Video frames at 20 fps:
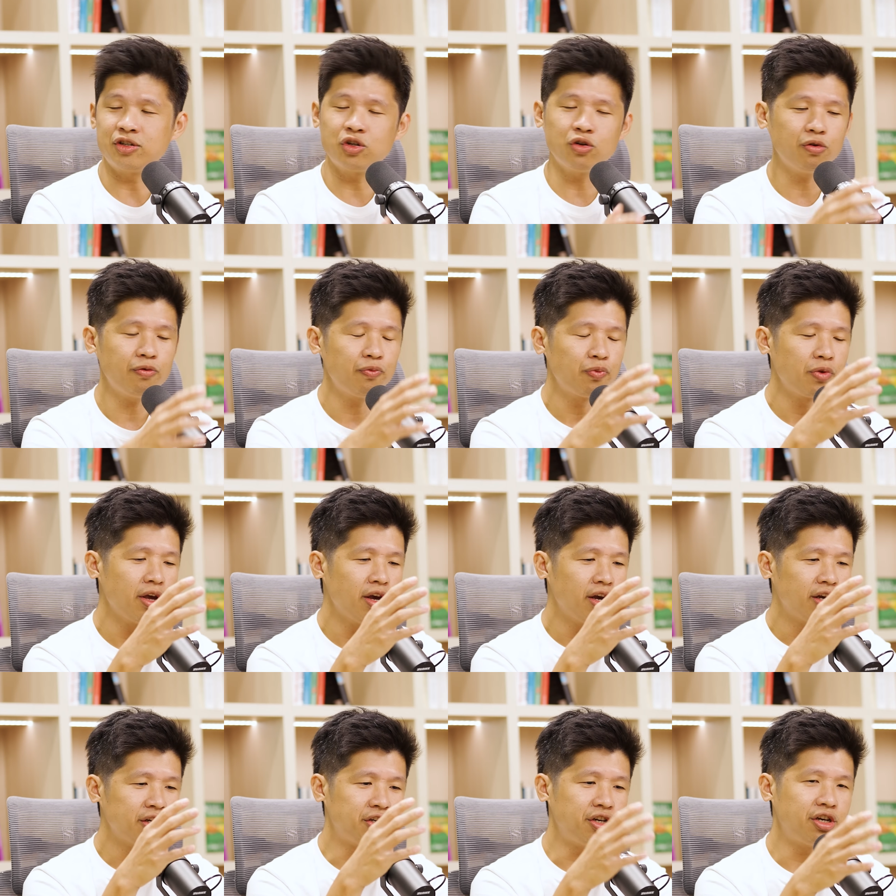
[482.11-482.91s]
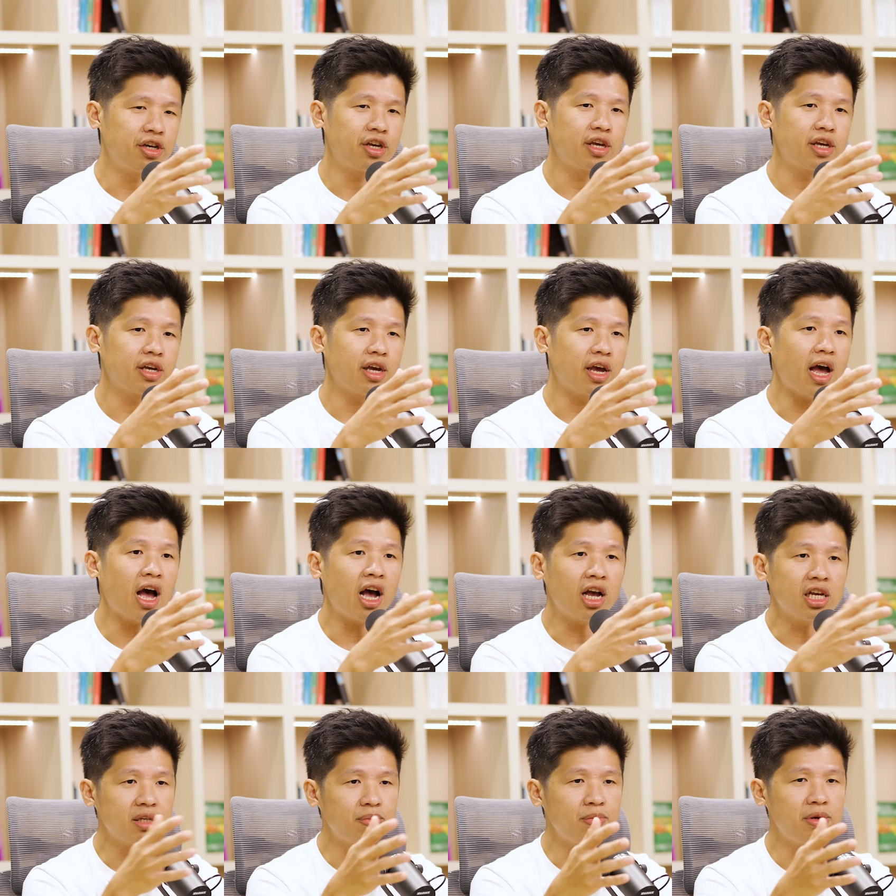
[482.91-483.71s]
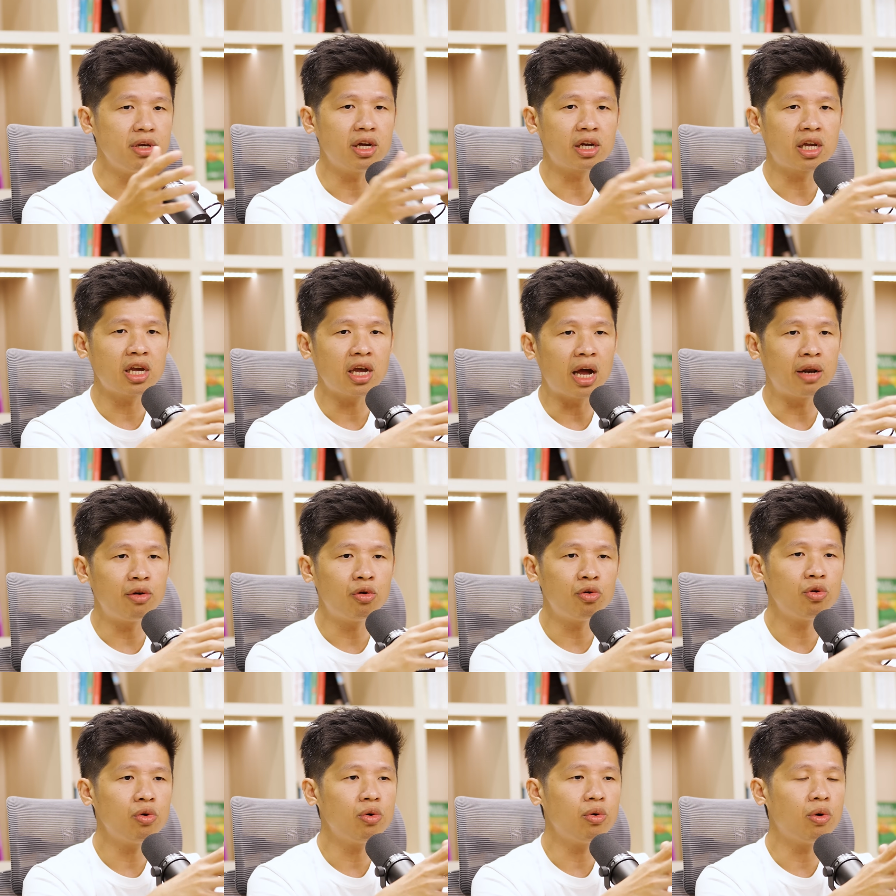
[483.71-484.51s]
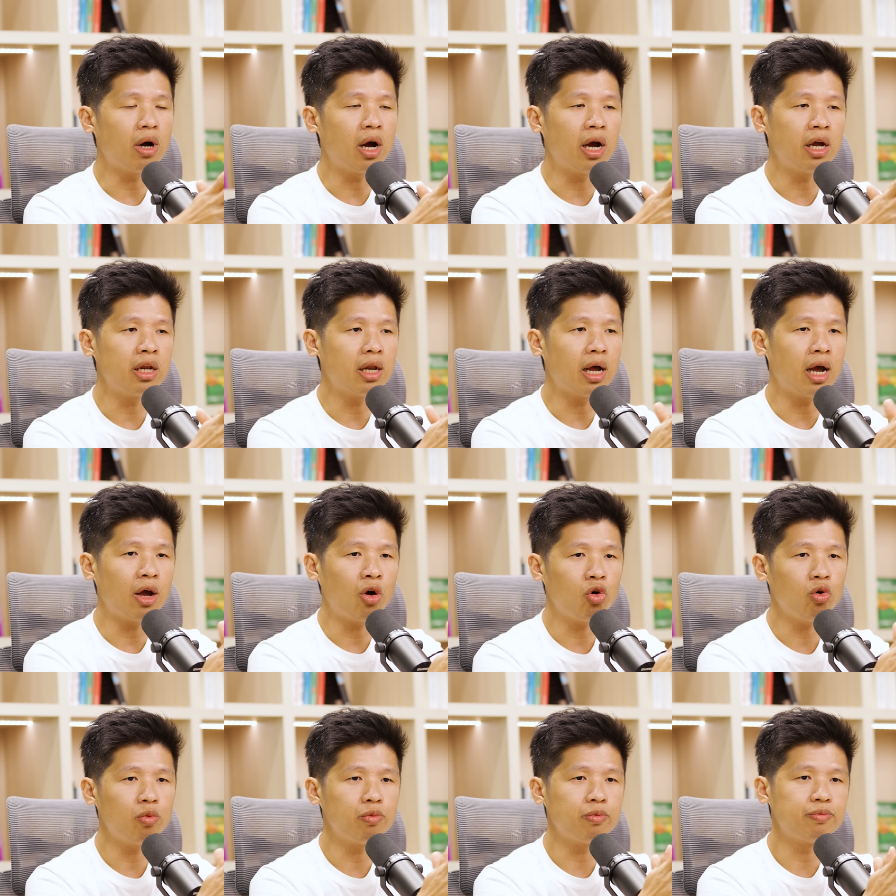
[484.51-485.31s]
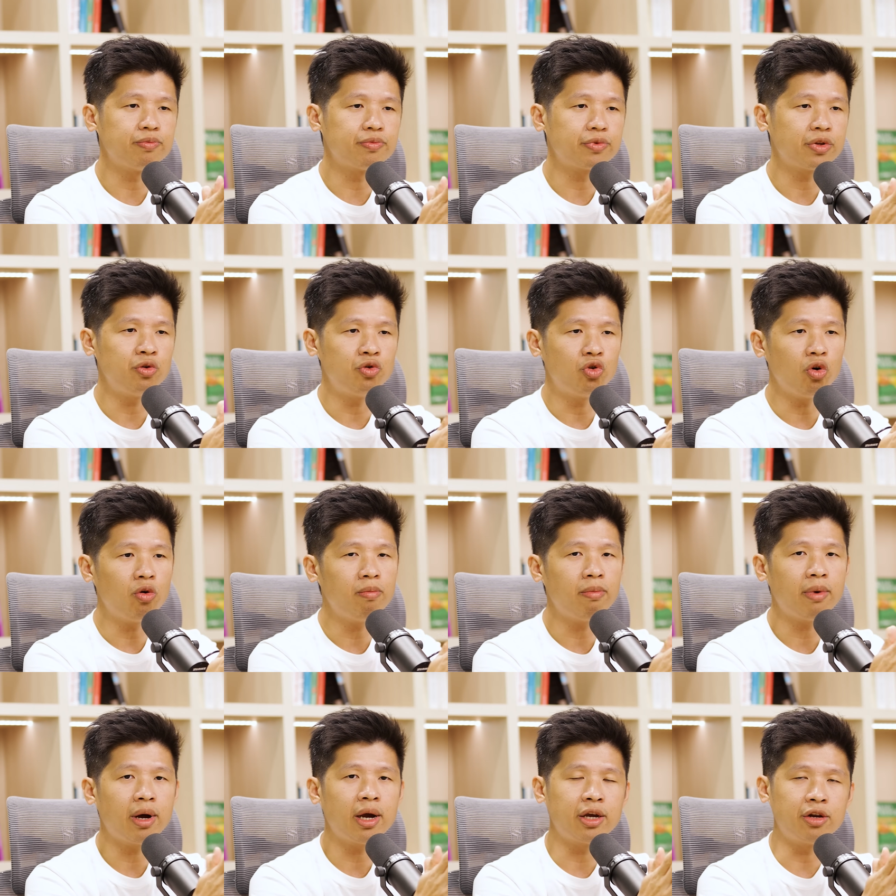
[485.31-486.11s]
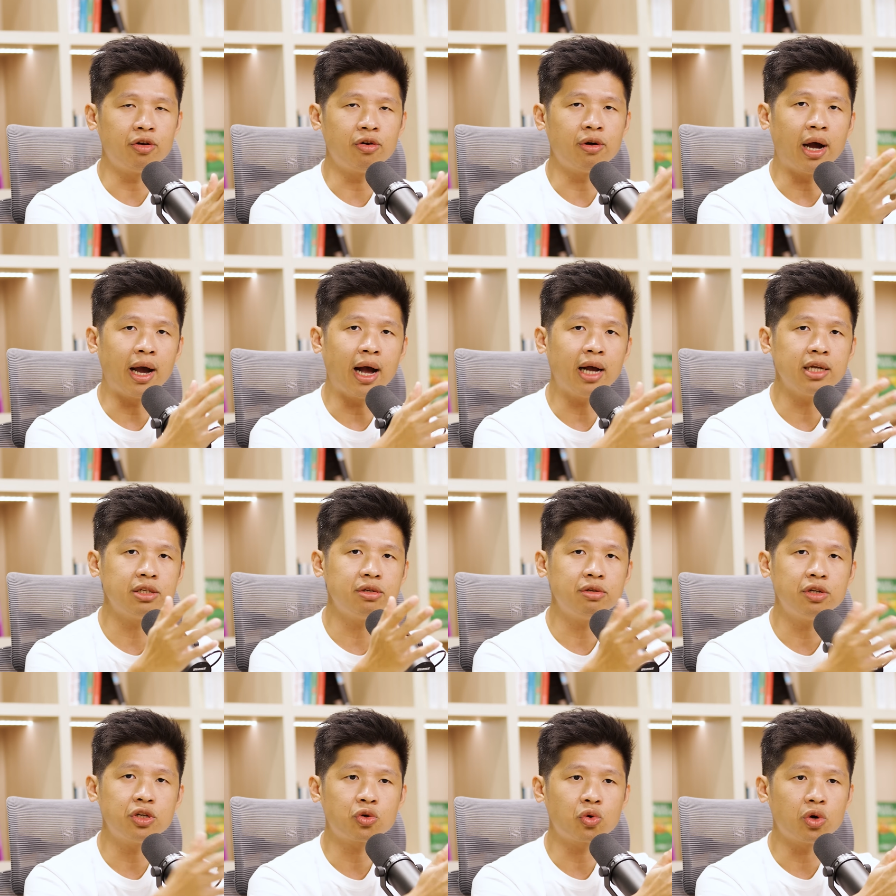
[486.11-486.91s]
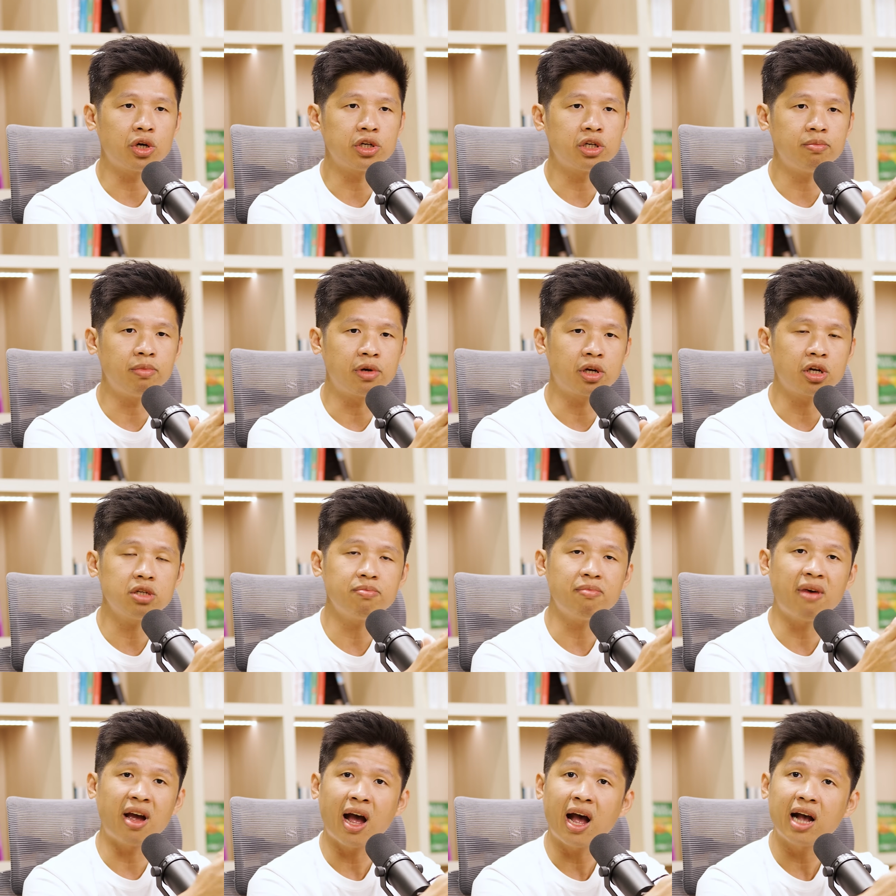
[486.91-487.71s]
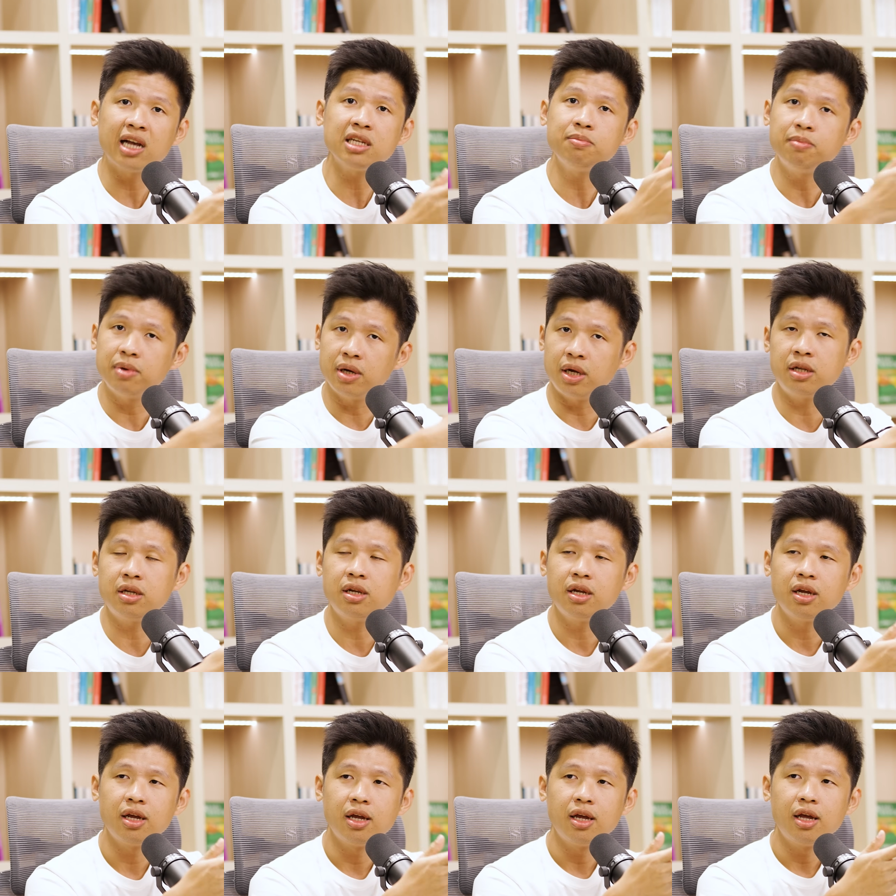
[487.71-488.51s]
so she asked me, okay, I don't know, I hope you don't mind, I asked you this question because my husband